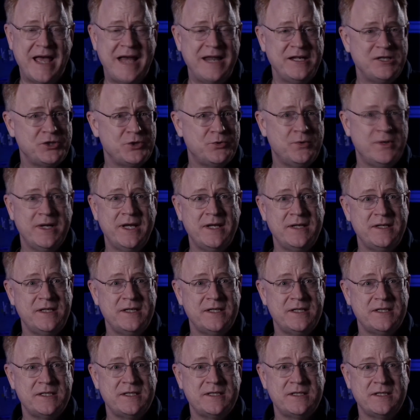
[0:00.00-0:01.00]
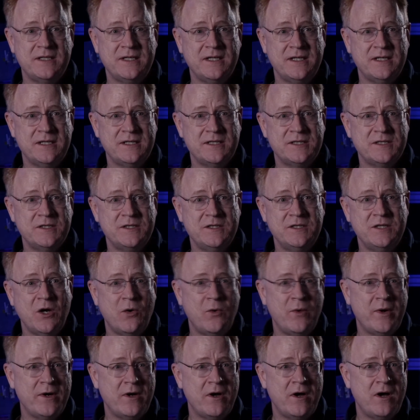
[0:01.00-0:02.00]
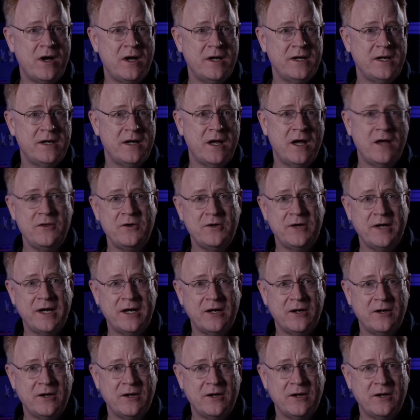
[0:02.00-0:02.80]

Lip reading: that trend is going on in other